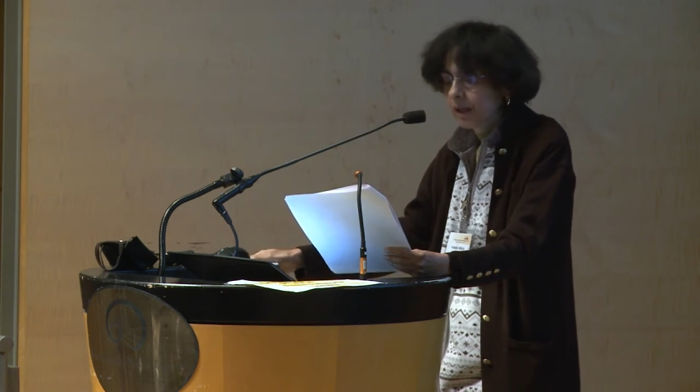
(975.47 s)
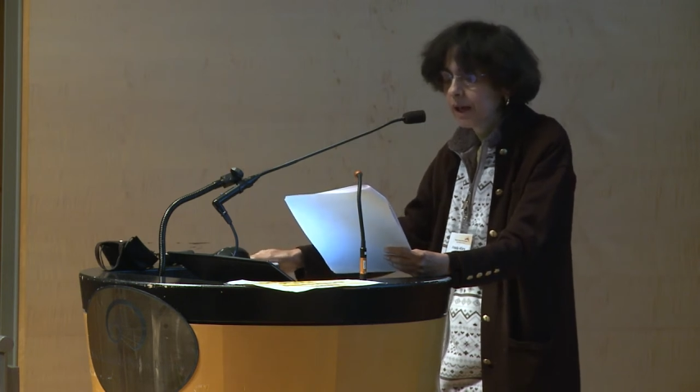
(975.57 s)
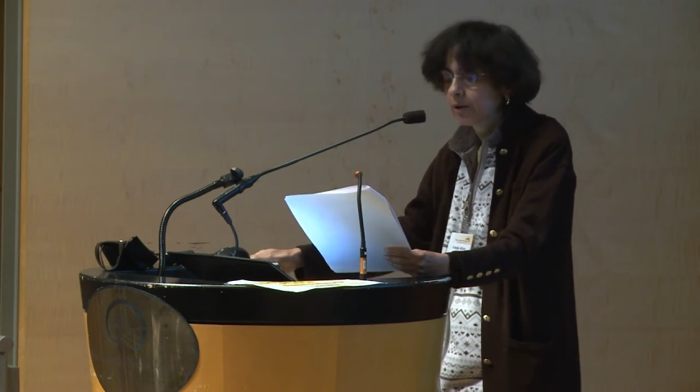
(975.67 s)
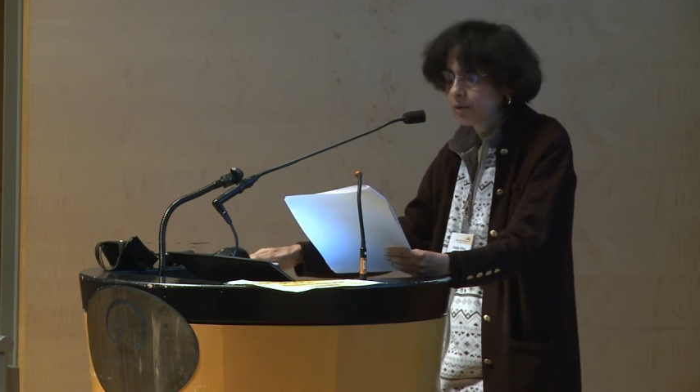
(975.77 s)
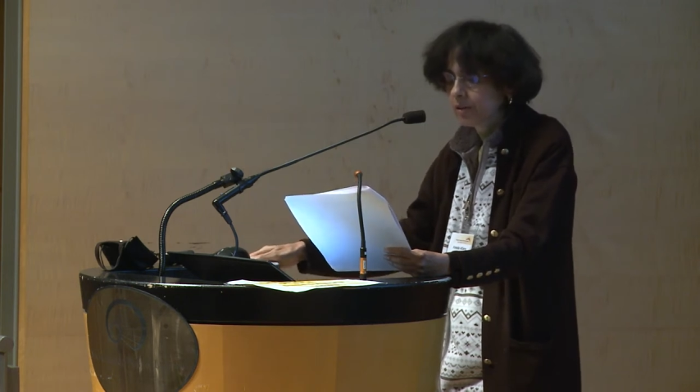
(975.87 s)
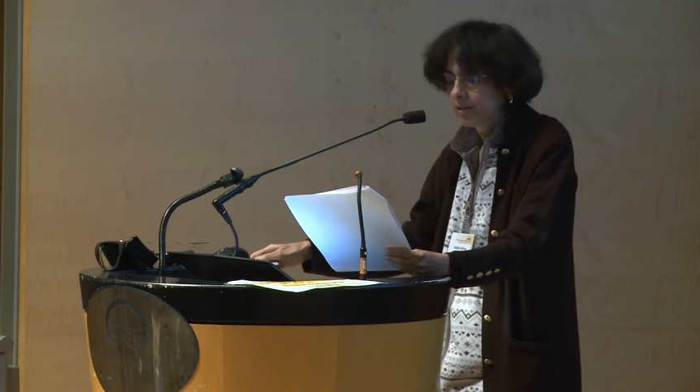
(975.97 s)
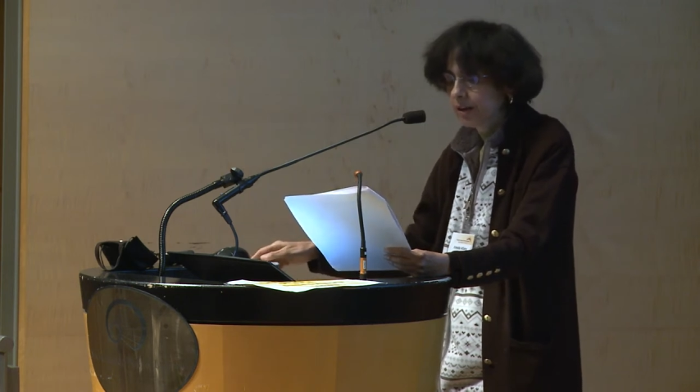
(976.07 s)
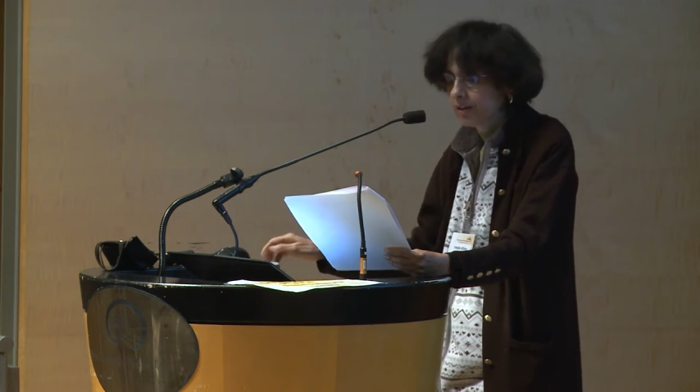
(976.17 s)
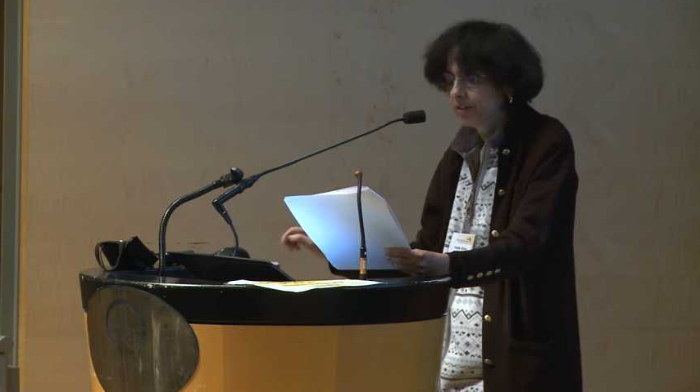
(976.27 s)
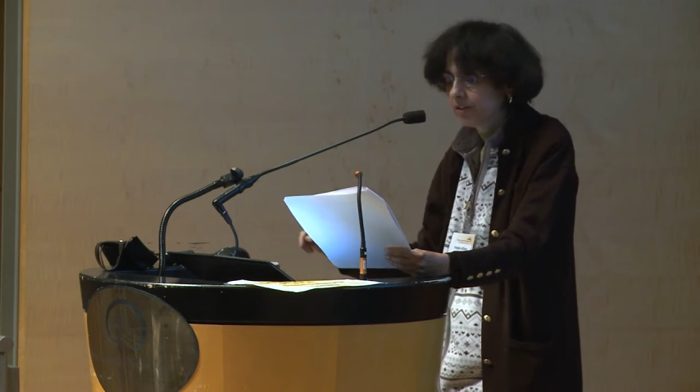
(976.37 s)

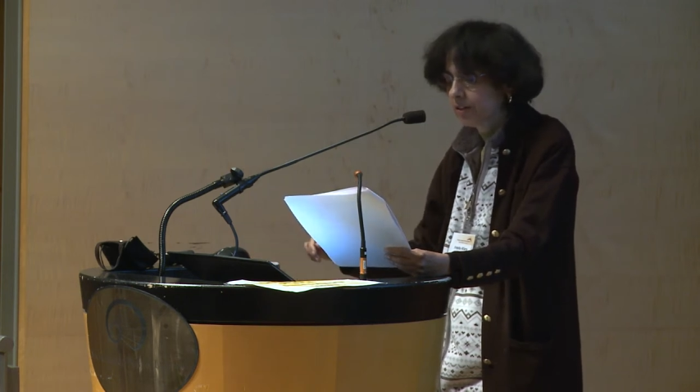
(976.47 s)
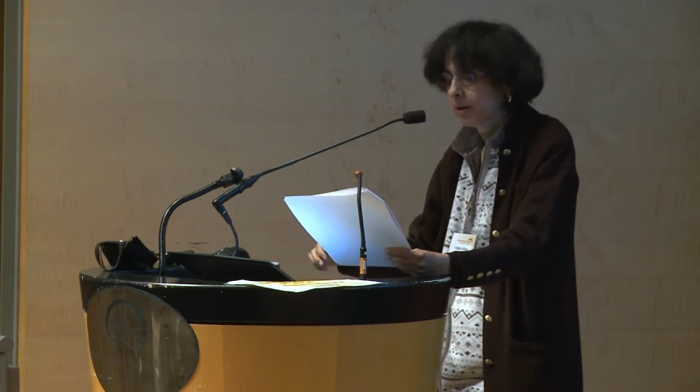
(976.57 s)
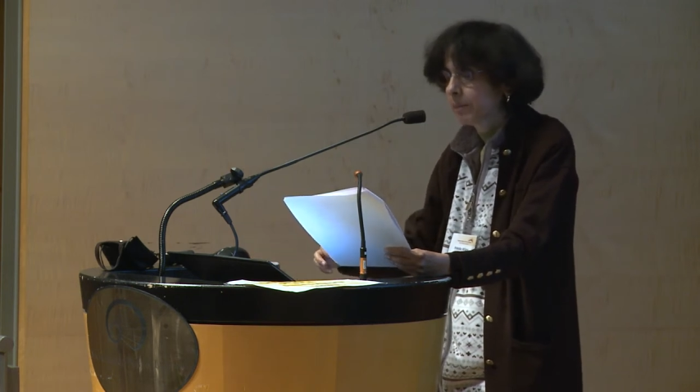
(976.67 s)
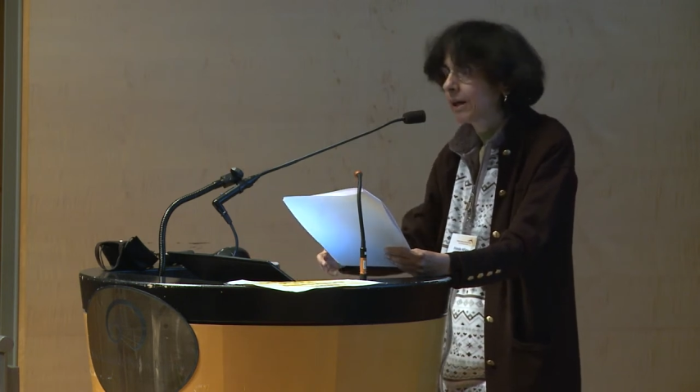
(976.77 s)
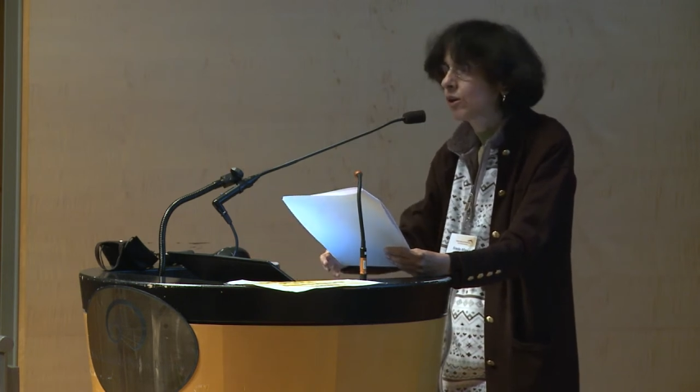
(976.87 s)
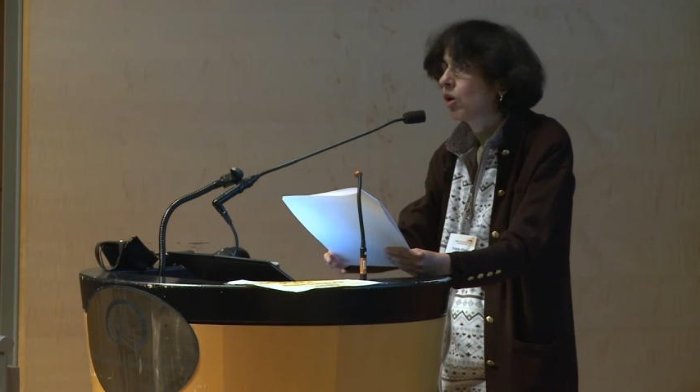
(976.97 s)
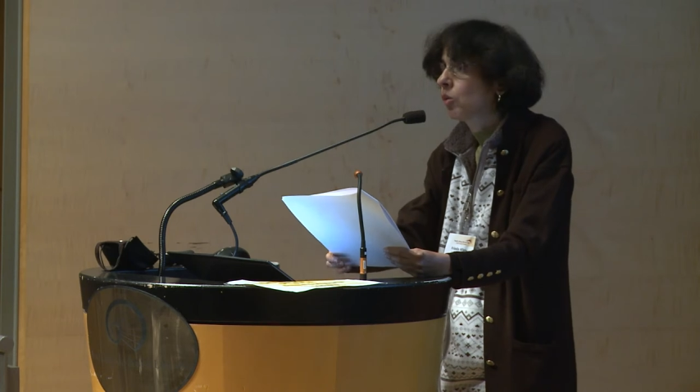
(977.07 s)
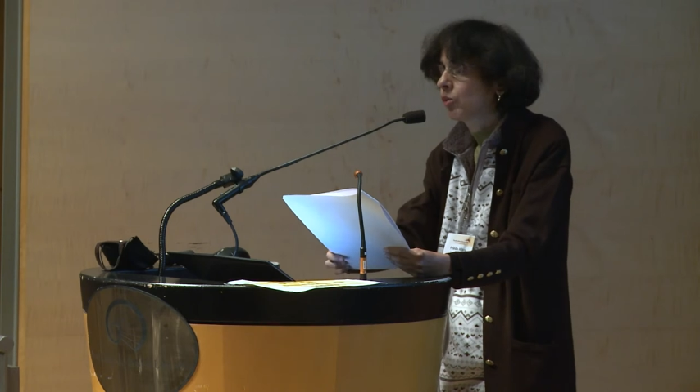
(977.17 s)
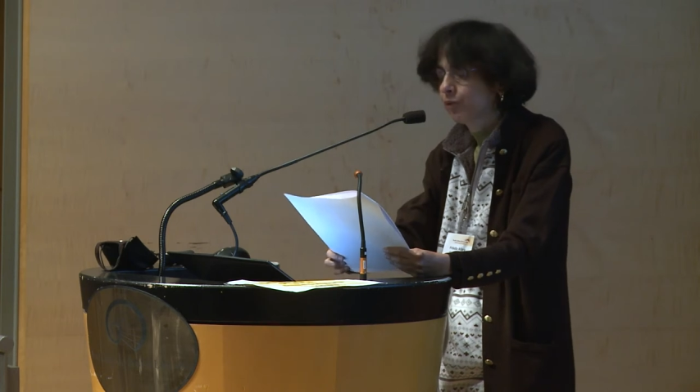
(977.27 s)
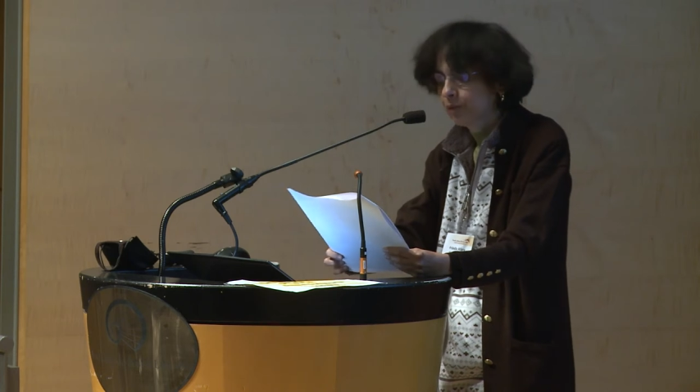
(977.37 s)
heterosexism, and
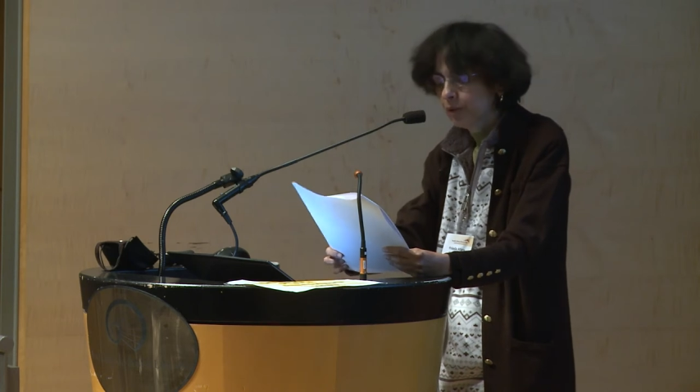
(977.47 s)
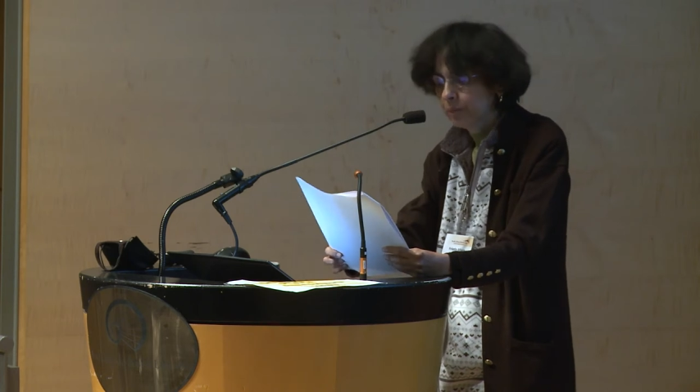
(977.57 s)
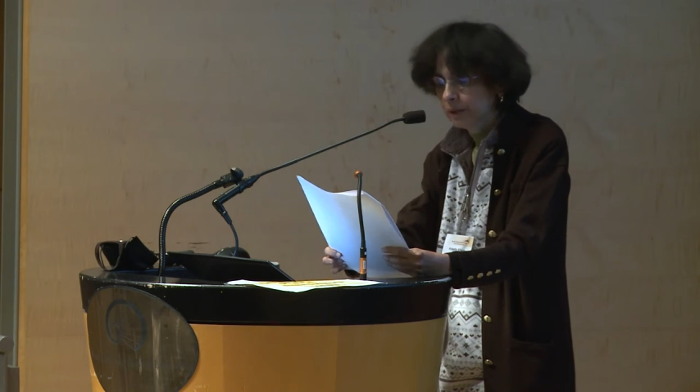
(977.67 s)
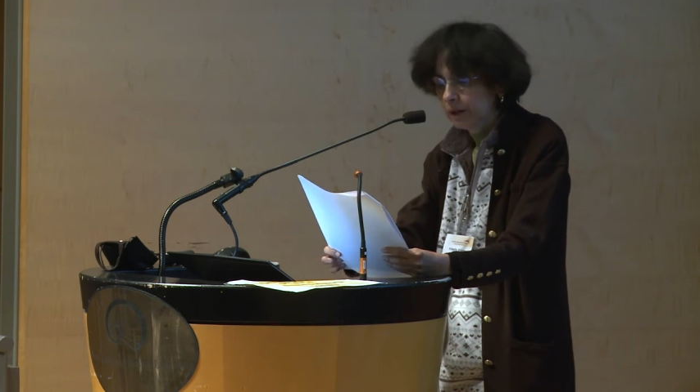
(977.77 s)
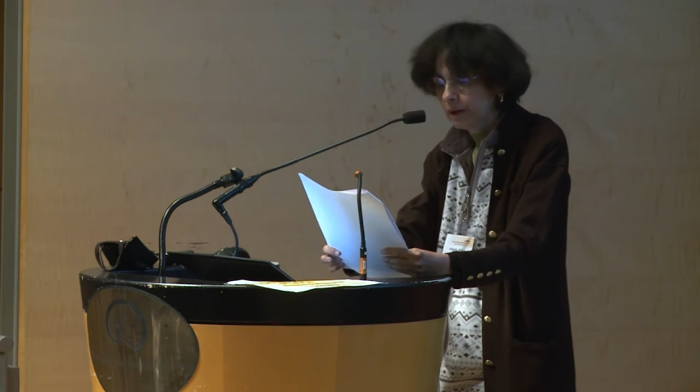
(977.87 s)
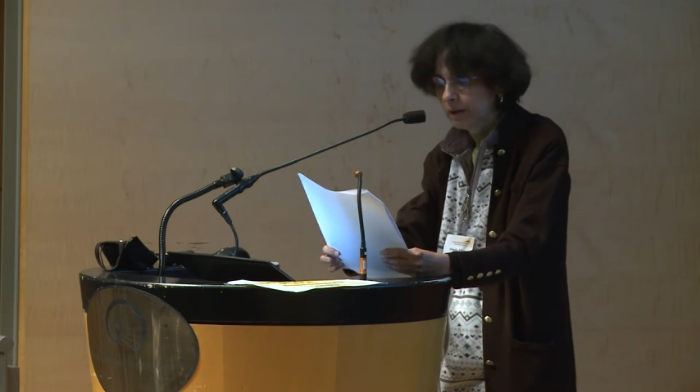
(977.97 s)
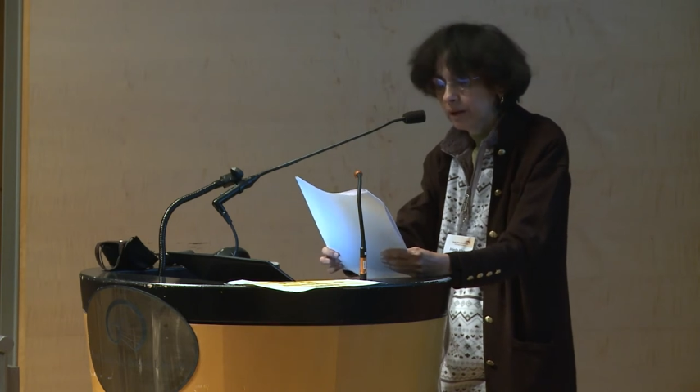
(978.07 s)
homophobia